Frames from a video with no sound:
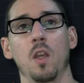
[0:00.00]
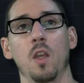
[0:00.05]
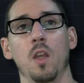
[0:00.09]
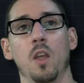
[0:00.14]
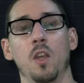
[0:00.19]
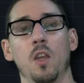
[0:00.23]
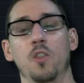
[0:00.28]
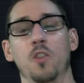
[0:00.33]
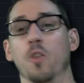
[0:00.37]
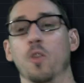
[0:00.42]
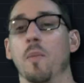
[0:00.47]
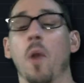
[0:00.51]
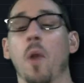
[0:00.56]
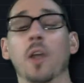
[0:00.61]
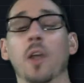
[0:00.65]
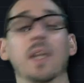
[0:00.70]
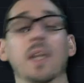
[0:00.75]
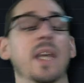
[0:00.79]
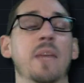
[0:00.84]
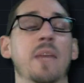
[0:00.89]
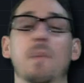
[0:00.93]
So the
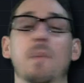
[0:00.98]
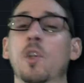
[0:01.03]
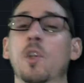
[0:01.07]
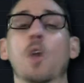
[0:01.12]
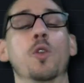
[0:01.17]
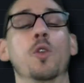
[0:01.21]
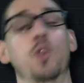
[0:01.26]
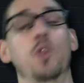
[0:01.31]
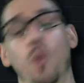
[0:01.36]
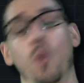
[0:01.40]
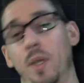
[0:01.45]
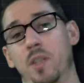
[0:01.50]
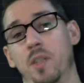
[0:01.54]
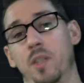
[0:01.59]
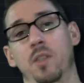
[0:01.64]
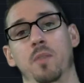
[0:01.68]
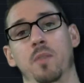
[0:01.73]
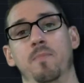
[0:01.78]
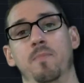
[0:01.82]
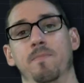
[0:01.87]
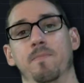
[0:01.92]
market gave me no
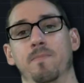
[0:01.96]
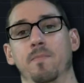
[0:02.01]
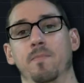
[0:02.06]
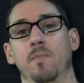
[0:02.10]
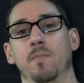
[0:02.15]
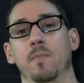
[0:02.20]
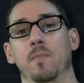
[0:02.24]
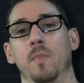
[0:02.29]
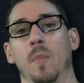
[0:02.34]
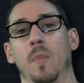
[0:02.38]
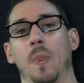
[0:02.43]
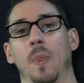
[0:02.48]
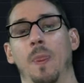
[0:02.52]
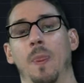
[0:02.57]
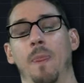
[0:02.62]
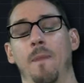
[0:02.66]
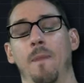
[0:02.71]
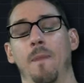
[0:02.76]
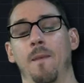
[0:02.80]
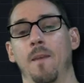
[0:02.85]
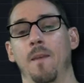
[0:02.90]
choice.
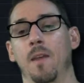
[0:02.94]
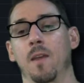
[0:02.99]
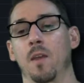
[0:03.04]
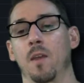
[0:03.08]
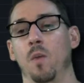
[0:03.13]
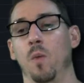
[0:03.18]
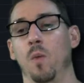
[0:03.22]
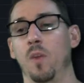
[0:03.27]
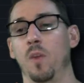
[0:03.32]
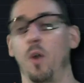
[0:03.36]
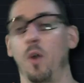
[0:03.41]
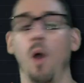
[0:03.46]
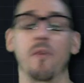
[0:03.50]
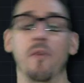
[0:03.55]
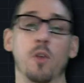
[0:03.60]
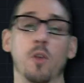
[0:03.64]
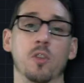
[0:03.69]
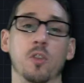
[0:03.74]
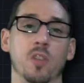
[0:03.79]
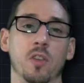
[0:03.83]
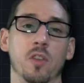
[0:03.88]
With all of
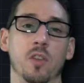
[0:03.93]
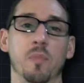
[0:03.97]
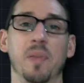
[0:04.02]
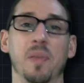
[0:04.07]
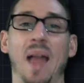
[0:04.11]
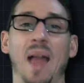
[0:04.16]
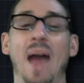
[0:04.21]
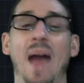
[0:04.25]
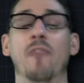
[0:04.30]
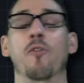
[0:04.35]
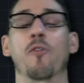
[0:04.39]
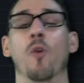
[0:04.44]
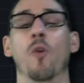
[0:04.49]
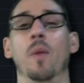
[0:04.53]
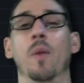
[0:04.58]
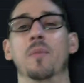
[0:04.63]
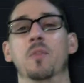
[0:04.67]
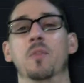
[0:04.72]
those other platforms